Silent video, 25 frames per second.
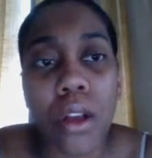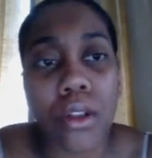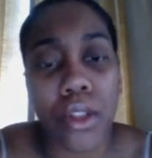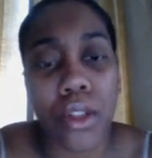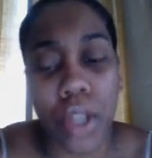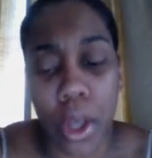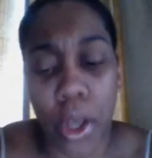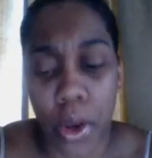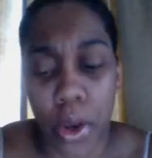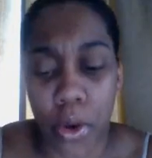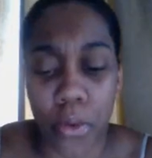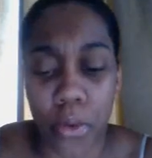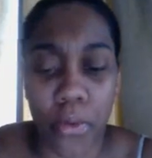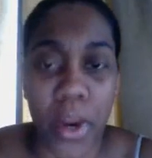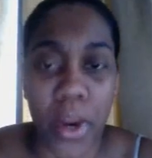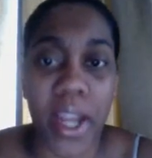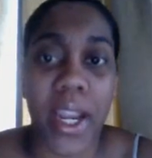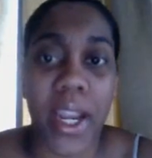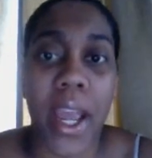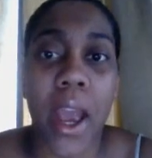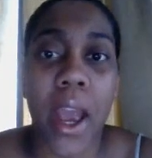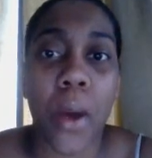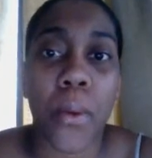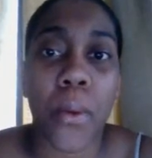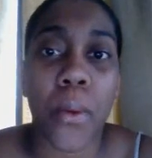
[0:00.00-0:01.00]
So
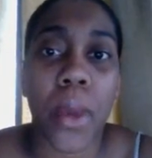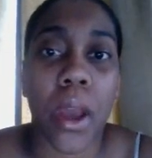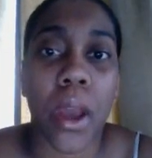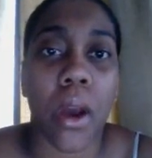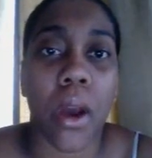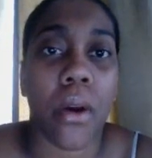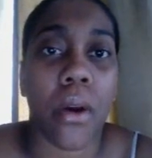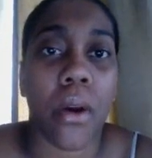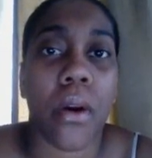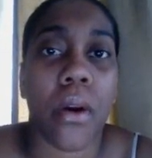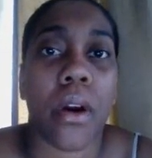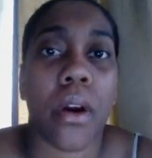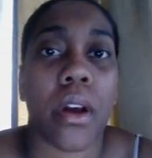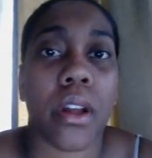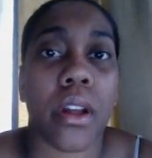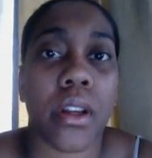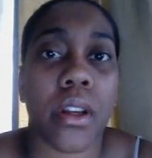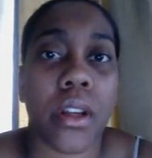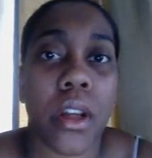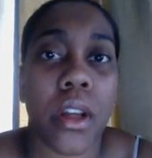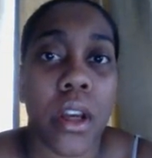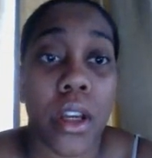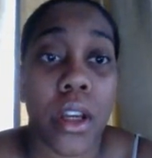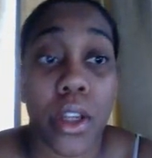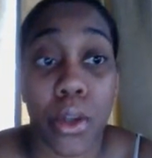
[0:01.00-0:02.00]
right now we are
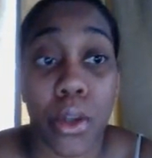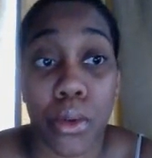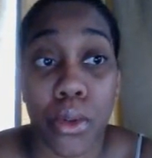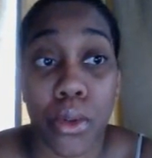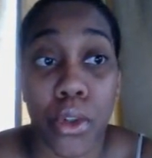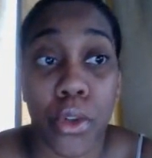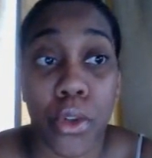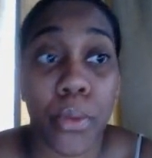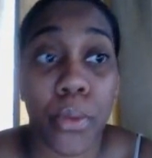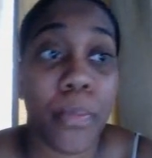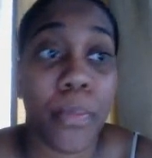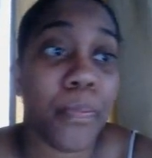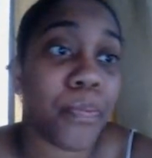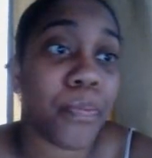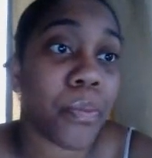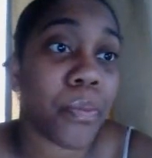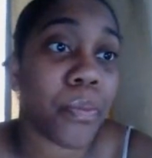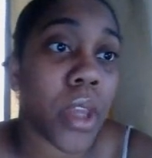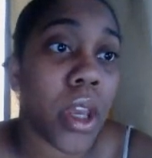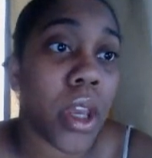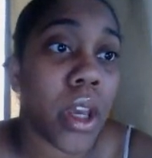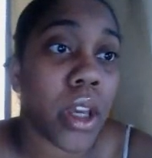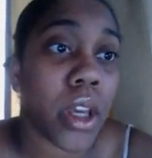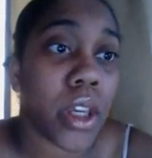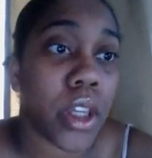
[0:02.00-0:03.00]
on YouTube.
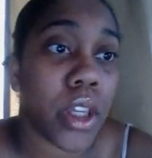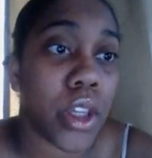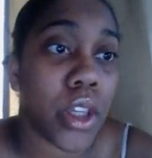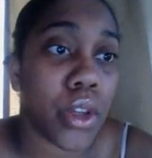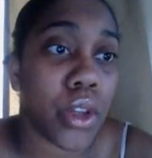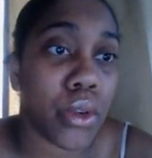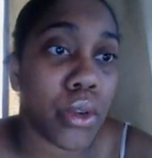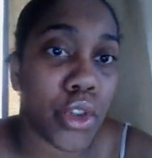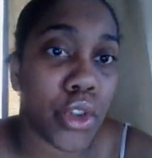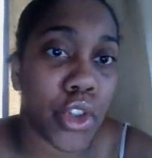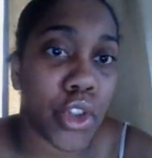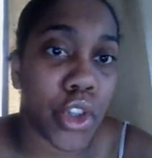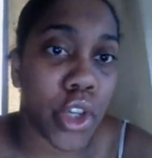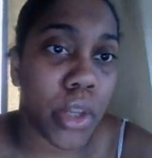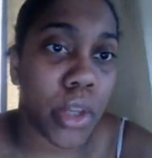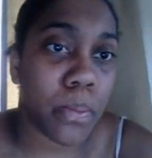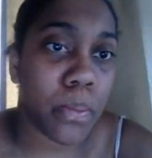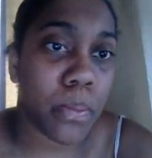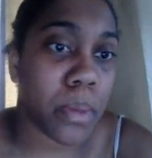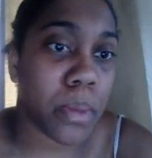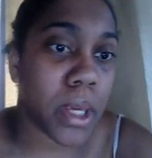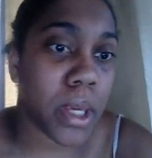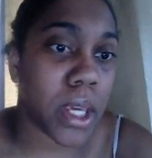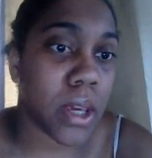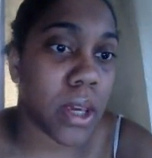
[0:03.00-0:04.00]
You should
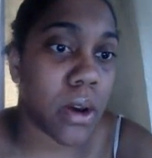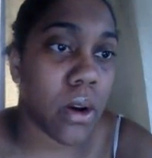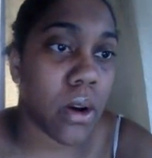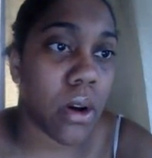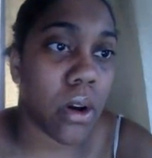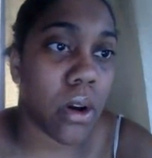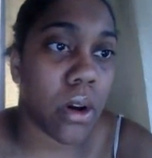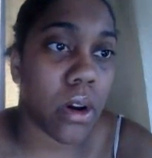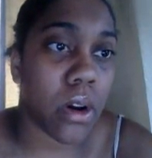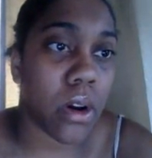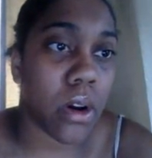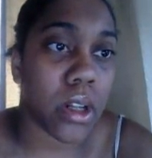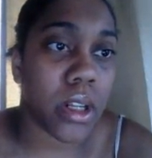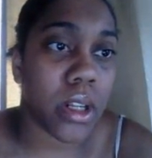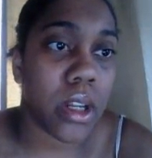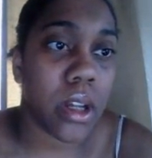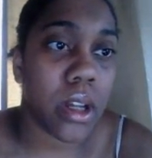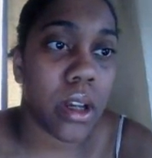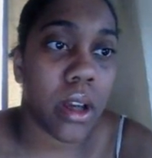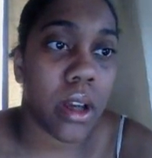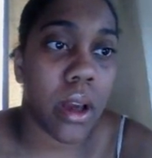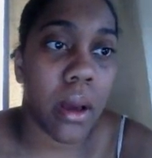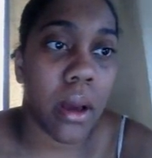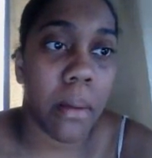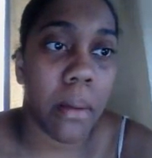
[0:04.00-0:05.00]
be on
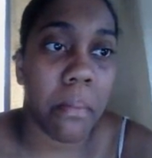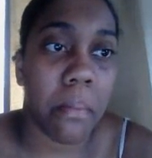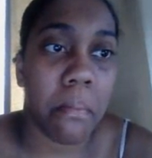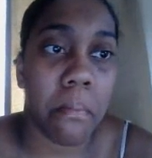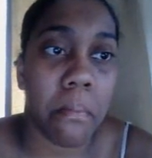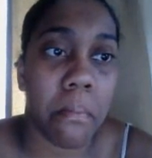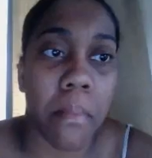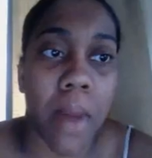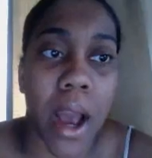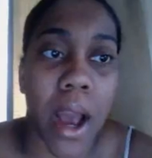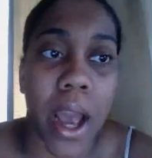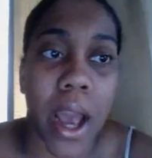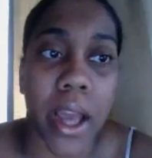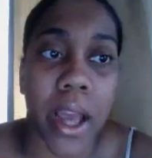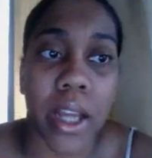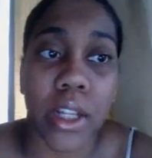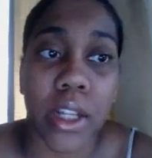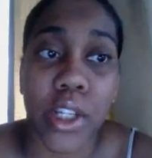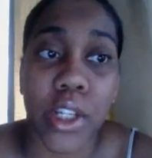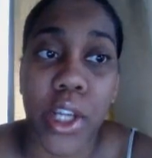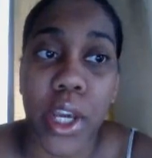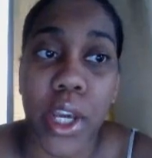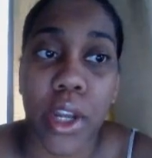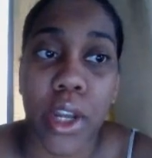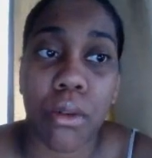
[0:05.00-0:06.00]

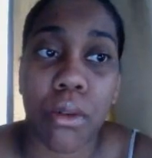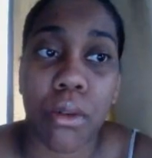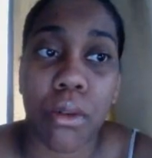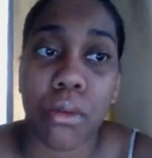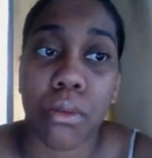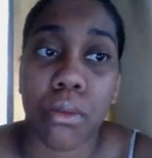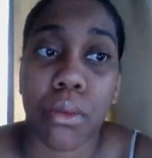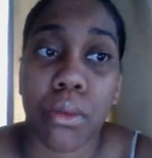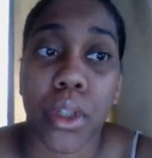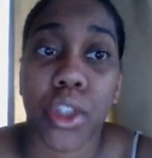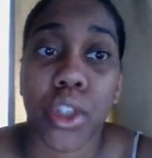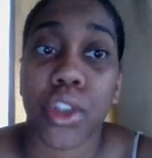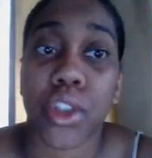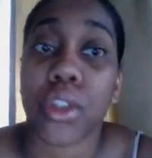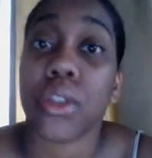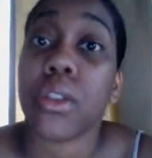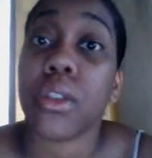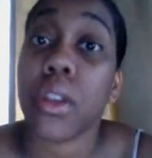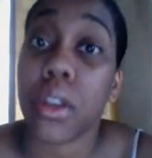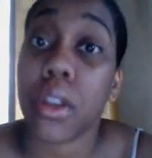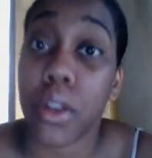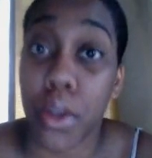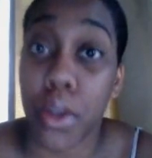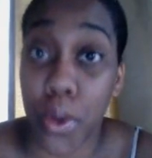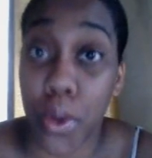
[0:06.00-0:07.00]
my channel, which
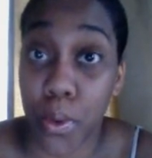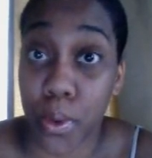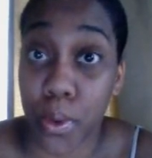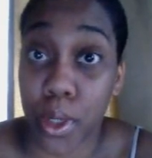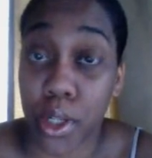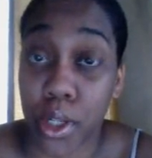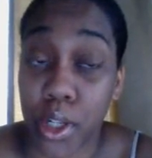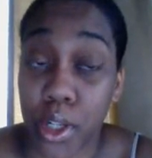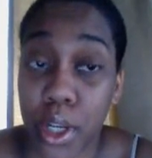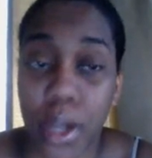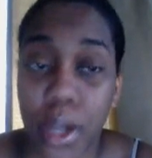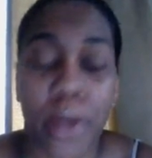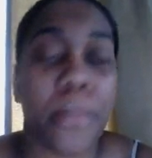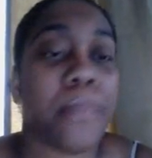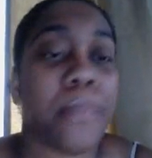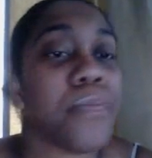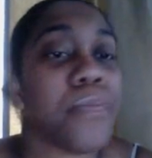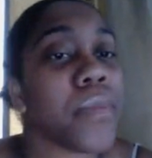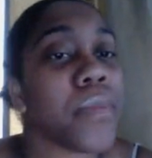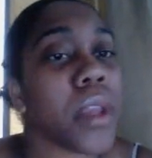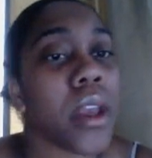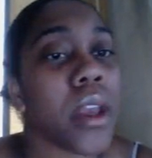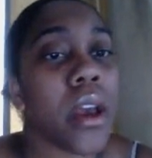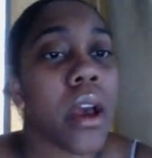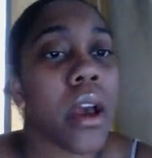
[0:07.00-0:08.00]
is your channel.
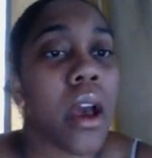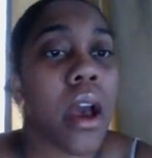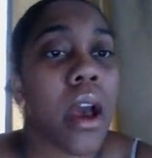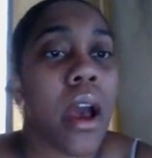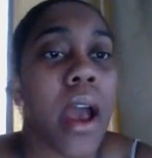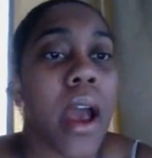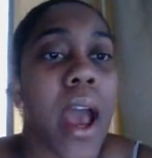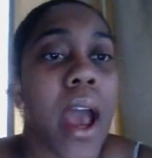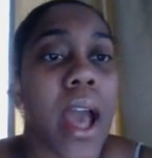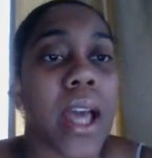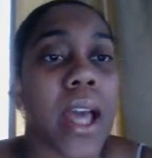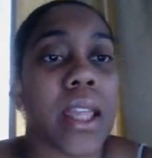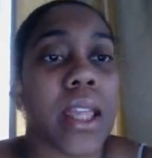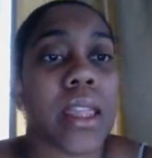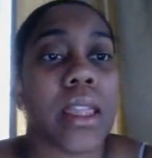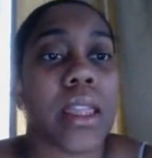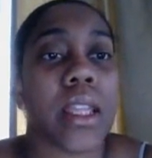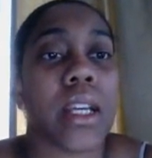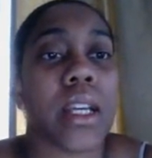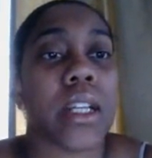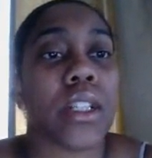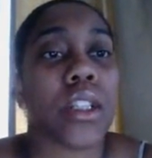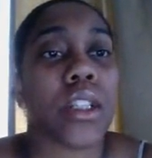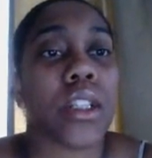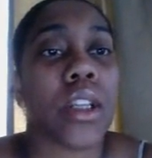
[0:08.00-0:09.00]
At
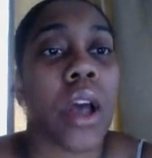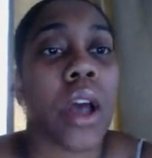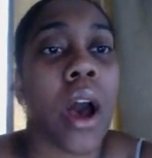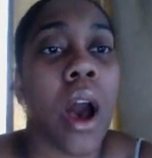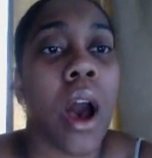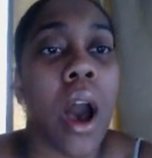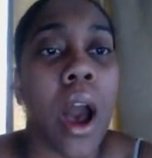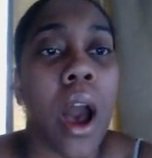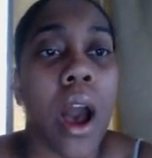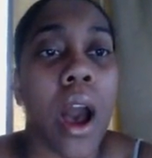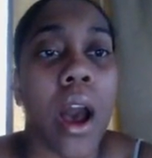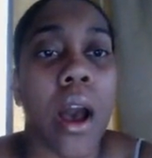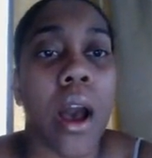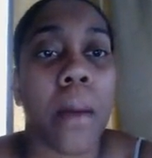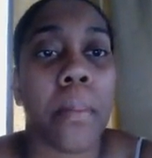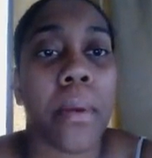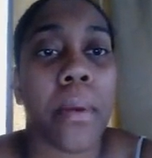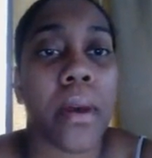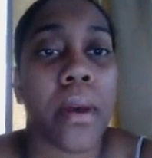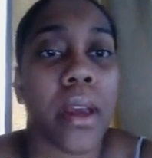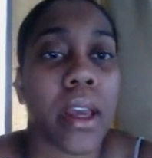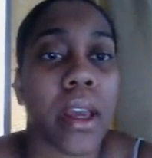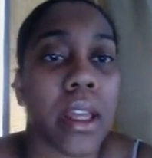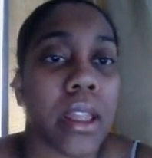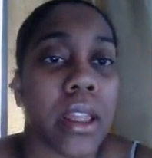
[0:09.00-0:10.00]
the top,
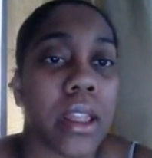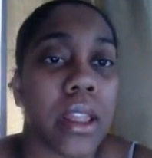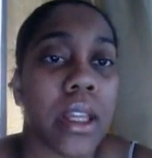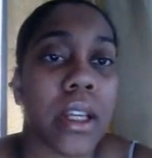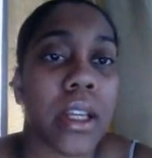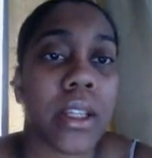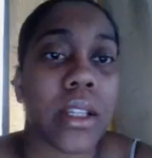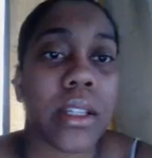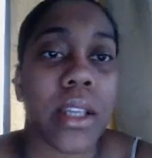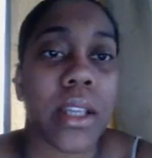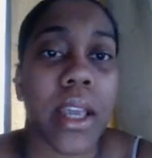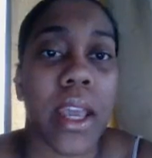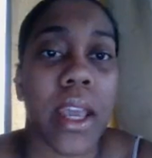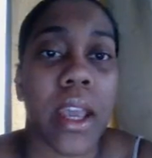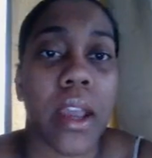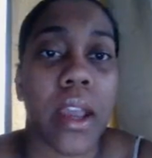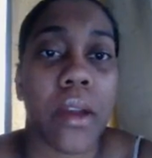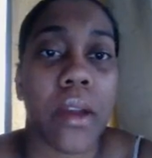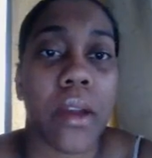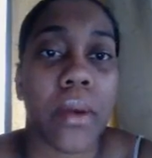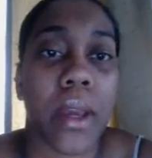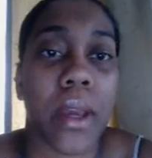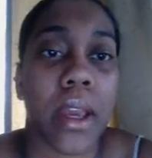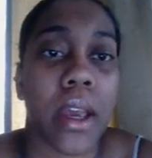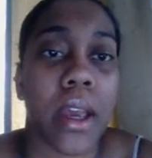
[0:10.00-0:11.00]
in this
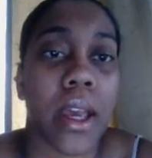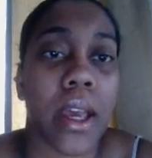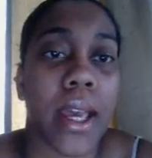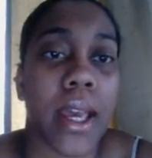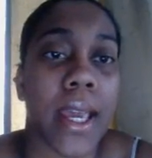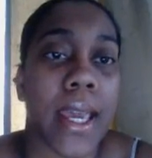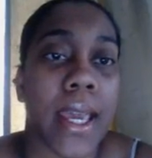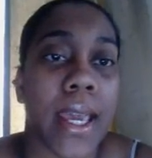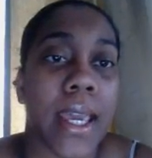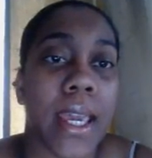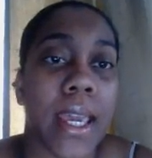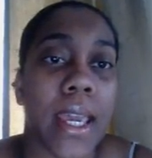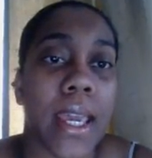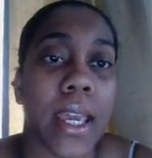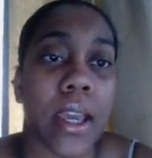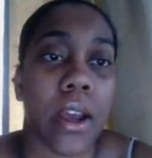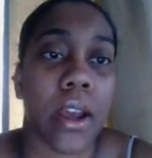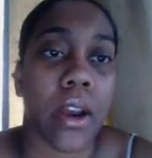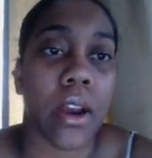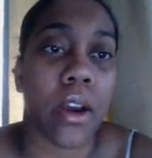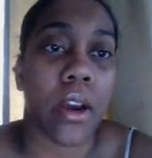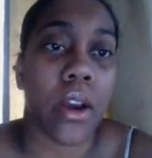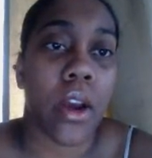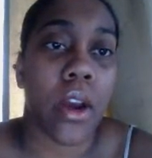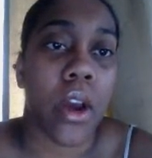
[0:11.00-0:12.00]
area
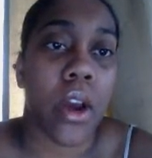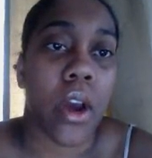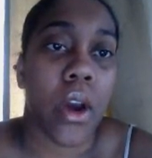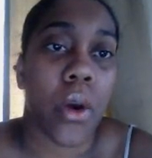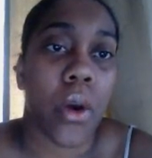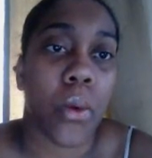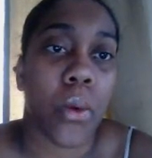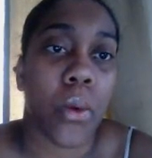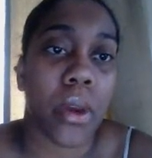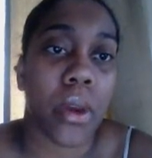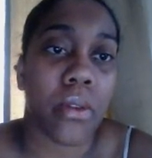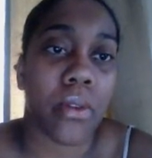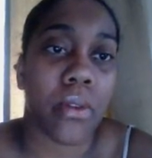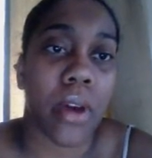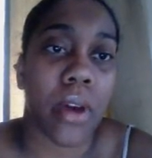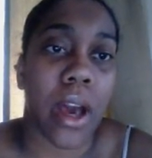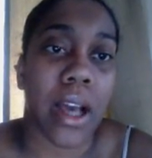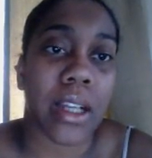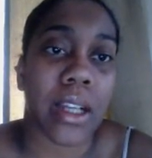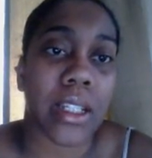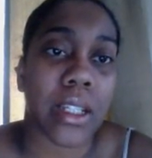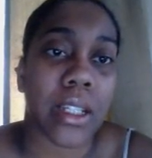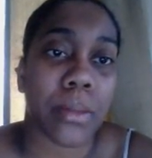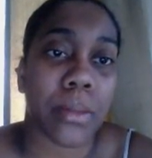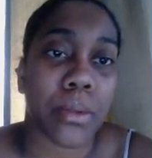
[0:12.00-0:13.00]
here, we've
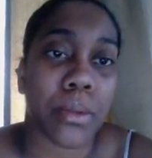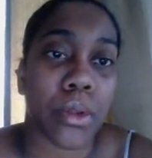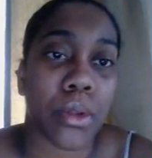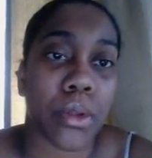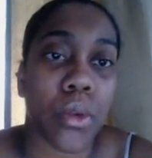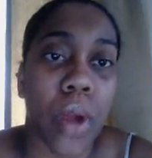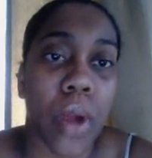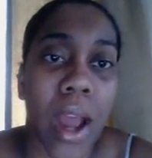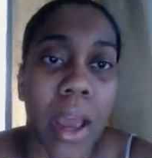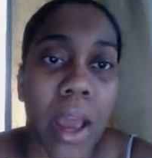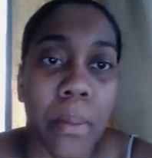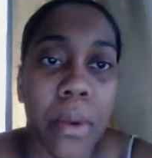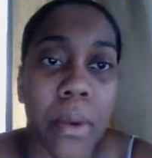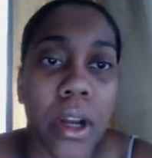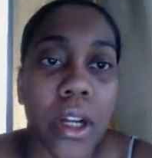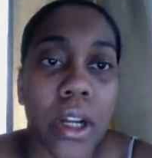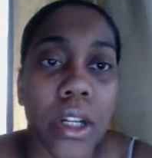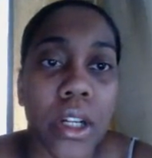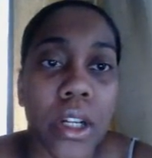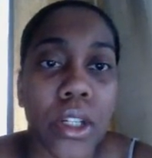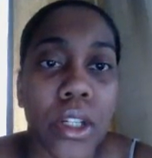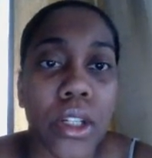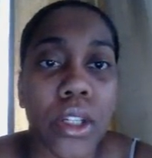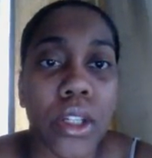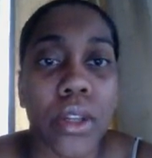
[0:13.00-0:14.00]
got
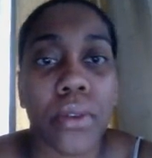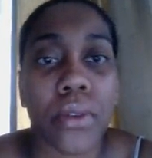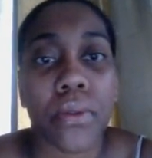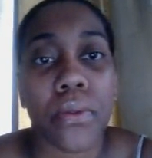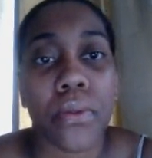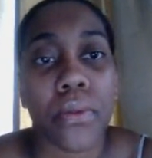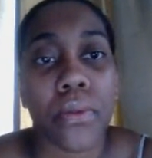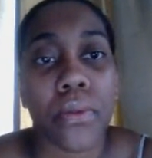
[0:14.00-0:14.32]
subscribers,